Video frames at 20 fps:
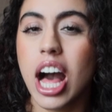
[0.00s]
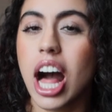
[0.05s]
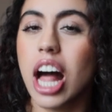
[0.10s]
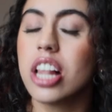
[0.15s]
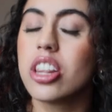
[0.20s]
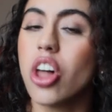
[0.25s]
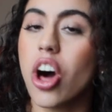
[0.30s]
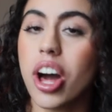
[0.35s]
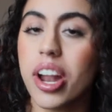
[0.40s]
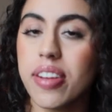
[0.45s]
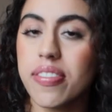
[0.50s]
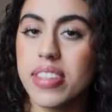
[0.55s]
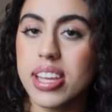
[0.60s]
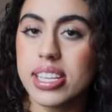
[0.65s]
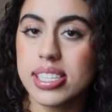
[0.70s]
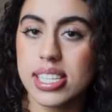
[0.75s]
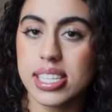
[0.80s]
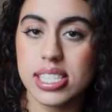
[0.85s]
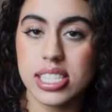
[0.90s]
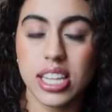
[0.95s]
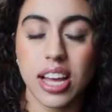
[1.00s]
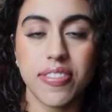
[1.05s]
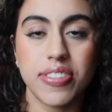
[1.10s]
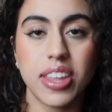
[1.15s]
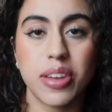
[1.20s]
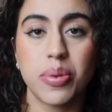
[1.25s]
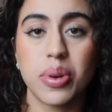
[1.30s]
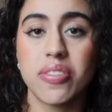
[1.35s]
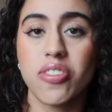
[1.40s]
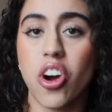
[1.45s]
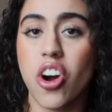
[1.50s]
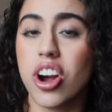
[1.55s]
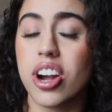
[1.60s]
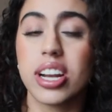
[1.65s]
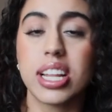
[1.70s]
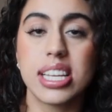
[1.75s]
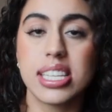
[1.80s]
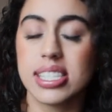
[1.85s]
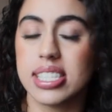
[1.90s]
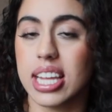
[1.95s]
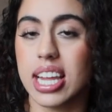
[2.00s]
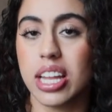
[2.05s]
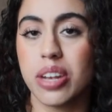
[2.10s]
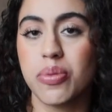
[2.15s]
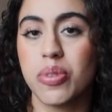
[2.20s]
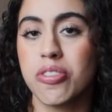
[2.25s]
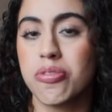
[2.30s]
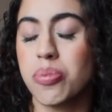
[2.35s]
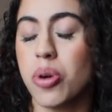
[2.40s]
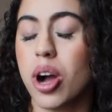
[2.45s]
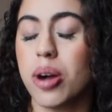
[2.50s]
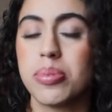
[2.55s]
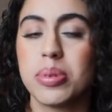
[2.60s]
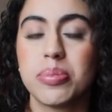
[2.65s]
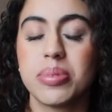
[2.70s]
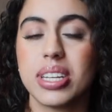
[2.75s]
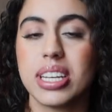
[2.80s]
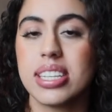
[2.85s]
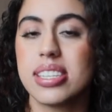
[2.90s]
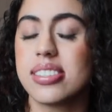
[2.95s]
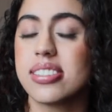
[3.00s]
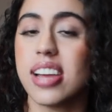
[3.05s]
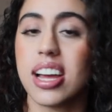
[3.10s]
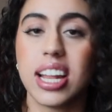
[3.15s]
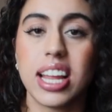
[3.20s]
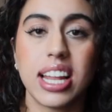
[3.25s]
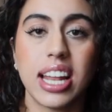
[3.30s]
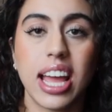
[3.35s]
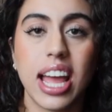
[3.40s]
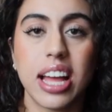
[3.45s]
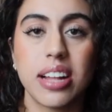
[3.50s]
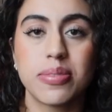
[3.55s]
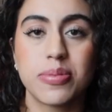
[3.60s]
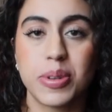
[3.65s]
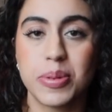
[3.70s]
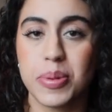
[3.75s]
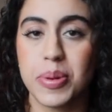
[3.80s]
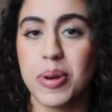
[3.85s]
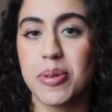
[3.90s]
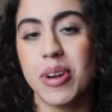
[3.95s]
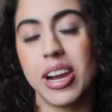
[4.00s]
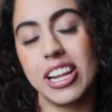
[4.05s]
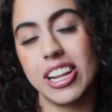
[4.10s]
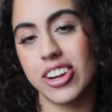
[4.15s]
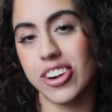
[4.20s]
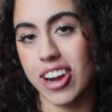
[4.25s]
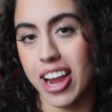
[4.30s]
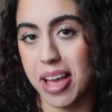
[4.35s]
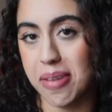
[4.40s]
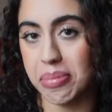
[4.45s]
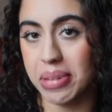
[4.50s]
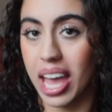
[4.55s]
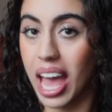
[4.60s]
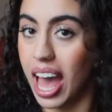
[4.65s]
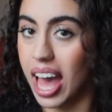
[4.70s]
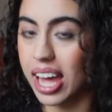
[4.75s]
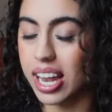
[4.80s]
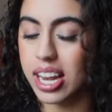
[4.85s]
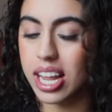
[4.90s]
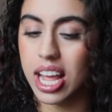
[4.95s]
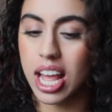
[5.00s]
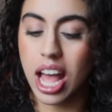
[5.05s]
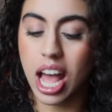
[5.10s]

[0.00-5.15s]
A lot of this is stuff that we've already seen. We've probably studied it when we were writing our MCAT.